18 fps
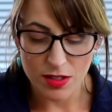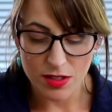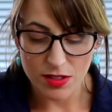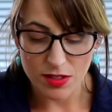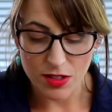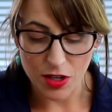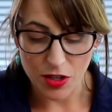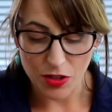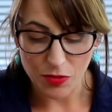
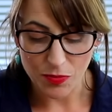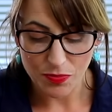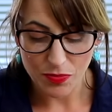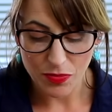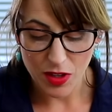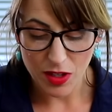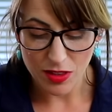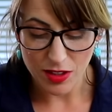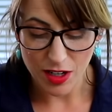So
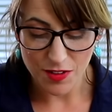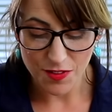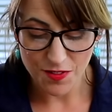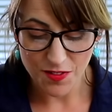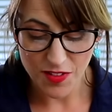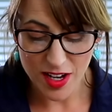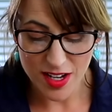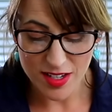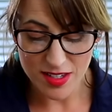our
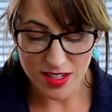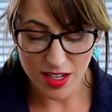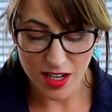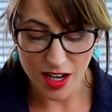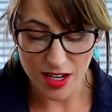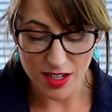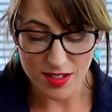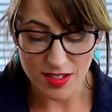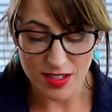first
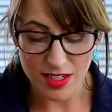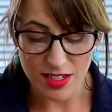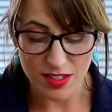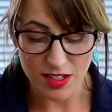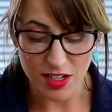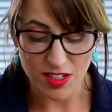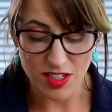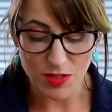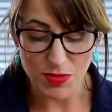cut is
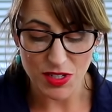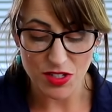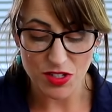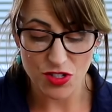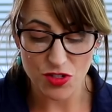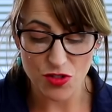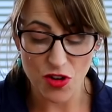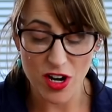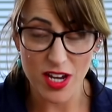going to be
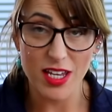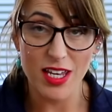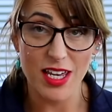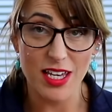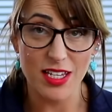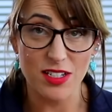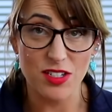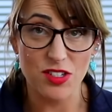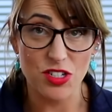straight
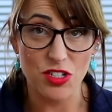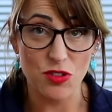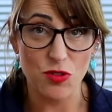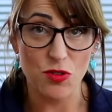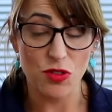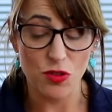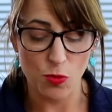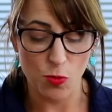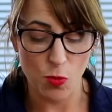
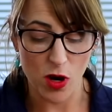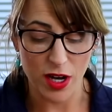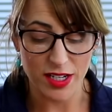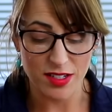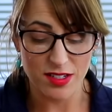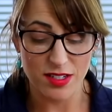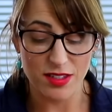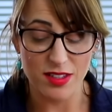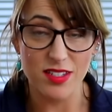into the
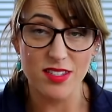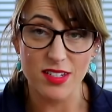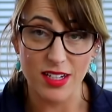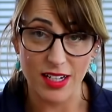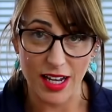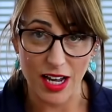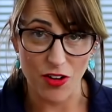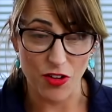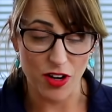white, the
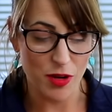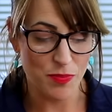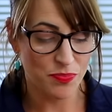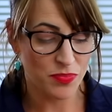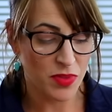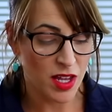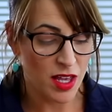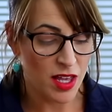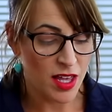sclera,
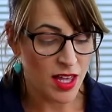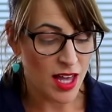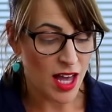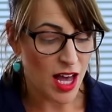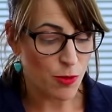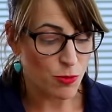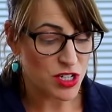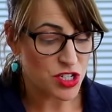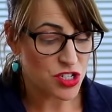
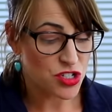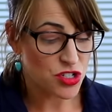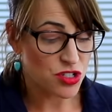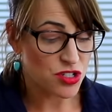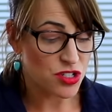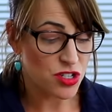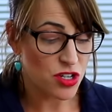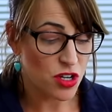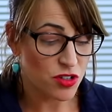and we
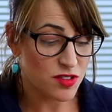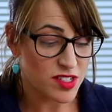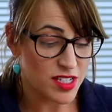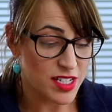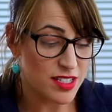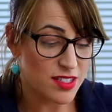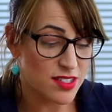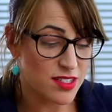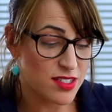should
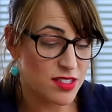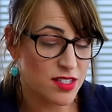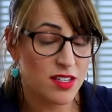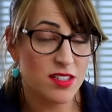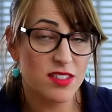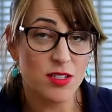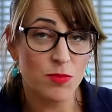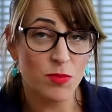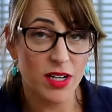notice
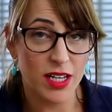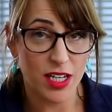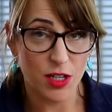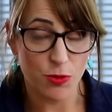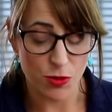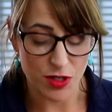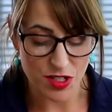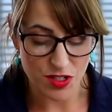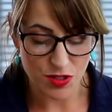some
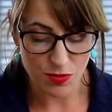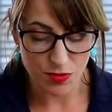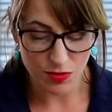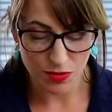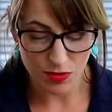liquid